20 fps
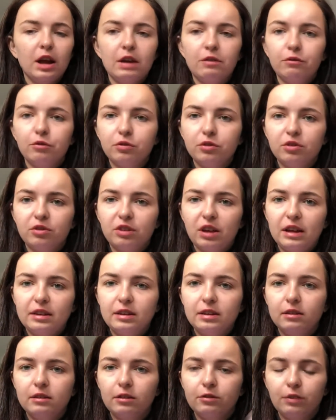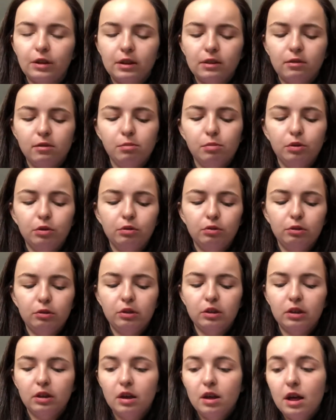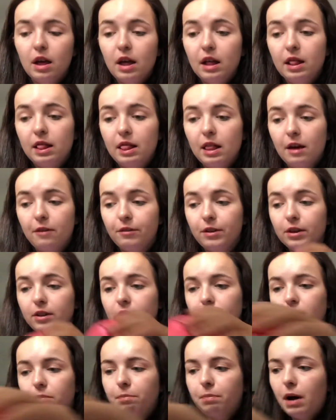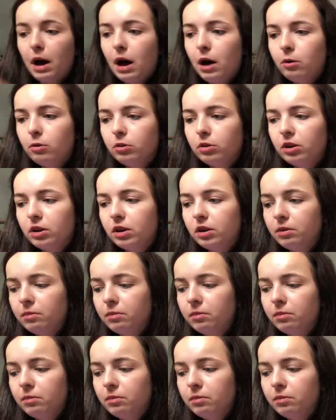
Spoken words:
and for setting the Fenty Beauty lavender powder.